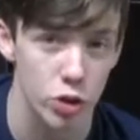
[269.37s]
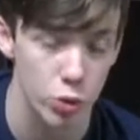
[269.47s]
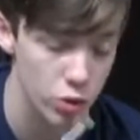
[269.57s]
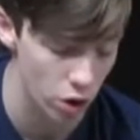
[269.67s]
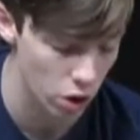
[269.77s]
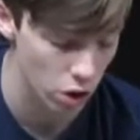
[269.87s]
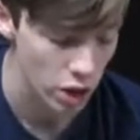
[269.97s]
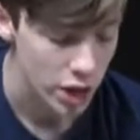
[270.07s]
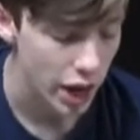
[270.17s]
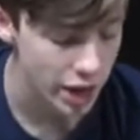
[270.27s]
too tall.
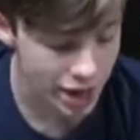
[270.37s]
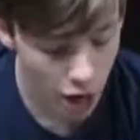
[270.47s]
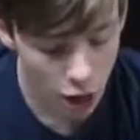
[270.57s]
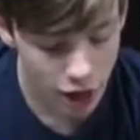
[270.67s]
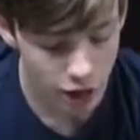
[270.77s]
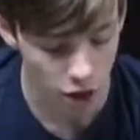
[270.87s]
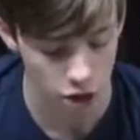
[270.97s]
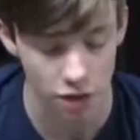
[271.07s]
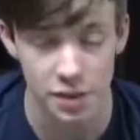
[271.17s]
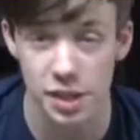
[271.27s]
And now I'm going to cut
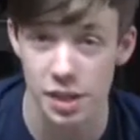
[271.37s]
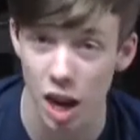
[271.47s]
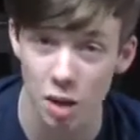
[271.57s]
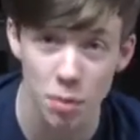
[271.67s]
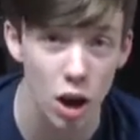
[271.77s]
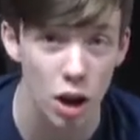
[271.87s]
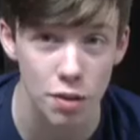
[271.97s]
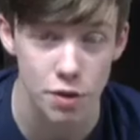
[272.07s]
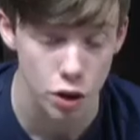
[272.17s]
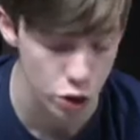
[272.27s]
off some
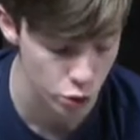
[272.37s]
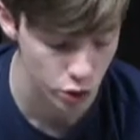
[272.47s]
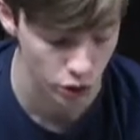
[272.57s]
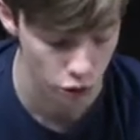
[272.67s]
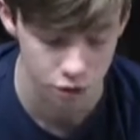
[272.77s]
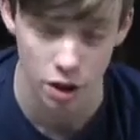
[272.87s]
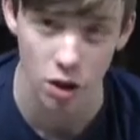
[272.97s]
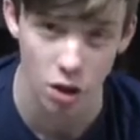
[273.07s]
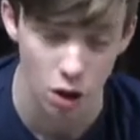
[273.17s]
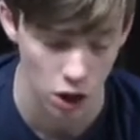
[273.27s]
of the new growth,
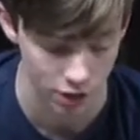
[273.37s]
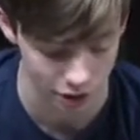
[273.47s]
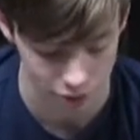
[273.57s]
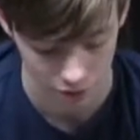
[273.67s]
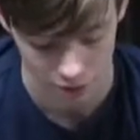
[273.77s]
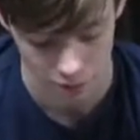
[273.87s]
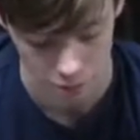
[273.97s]
not all of it, from the